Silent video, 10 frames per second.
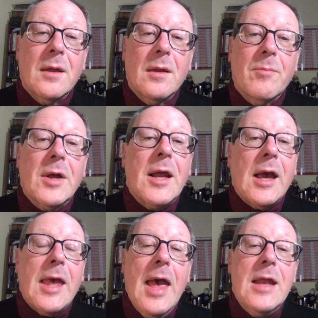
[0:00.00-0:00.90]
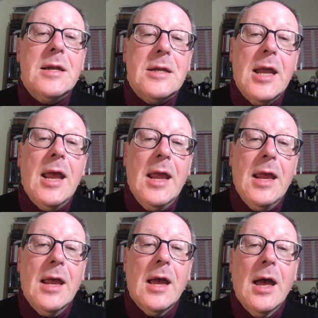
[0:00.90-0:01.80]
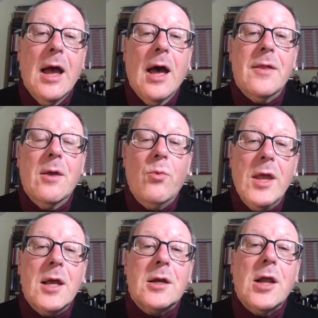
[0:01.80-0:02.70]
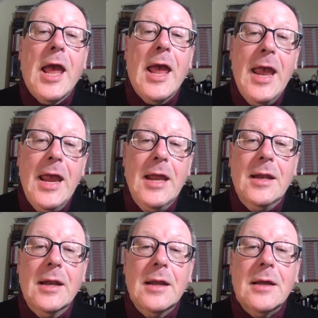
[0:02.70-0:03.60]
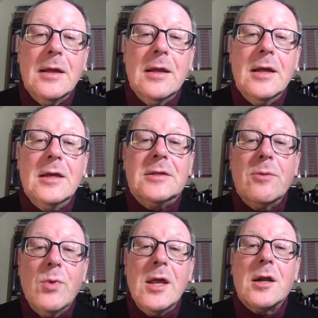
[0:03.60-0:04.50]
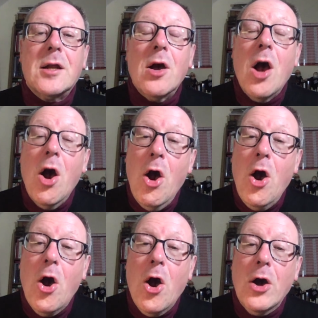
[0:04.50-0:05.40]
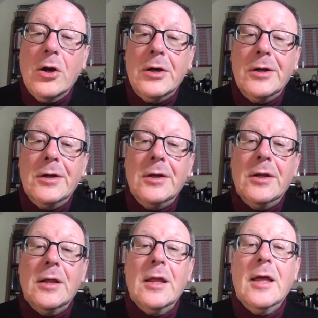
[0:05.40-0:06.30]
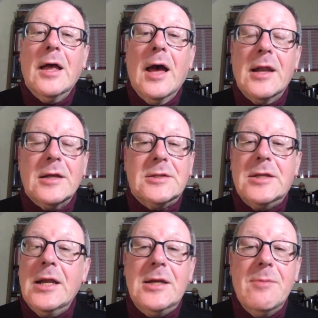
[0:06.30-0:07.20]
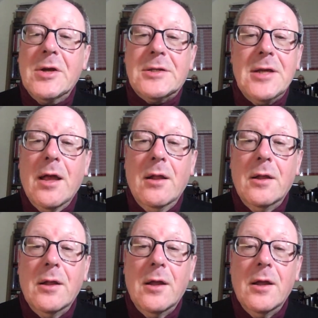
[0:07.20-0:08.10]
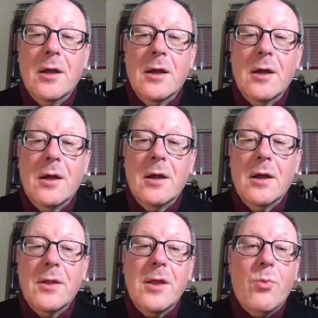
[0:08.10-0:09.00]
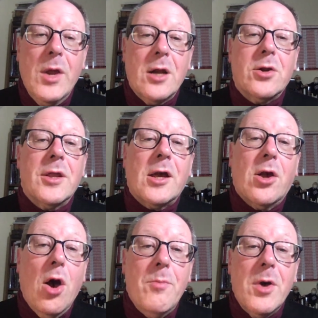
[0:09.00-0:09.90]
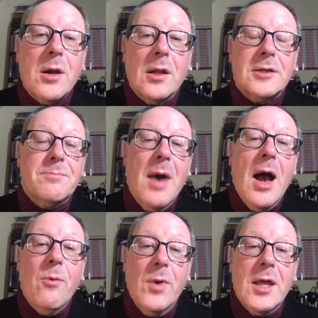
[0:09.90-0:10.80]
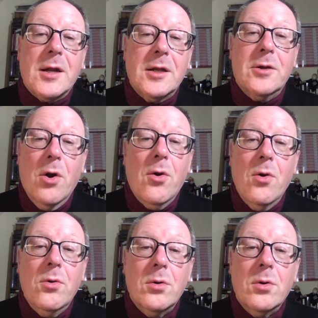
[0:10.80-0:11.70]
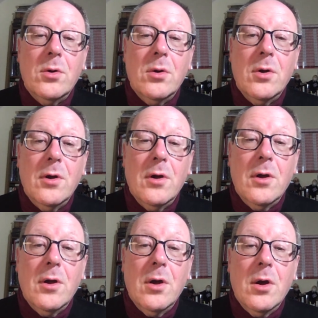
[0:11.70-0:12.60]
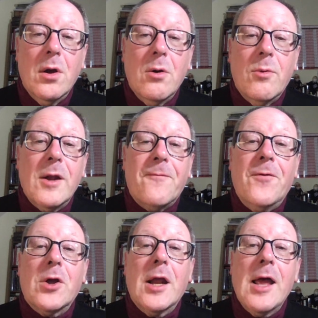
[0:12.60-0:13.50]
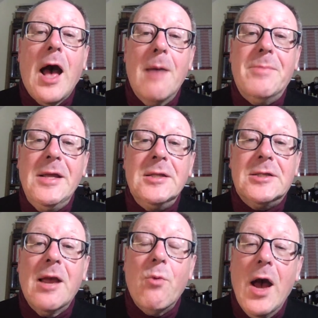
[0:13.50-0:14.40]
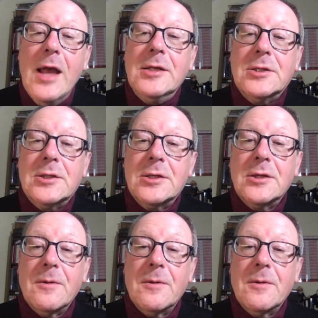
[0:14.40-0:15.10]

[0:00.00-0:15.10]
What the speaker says: But I can't tay that the weird o' ane is the weird o' a'. And I said to mysel, the weird o' the gomerel is my weird and a'. What for hae I been sae wise?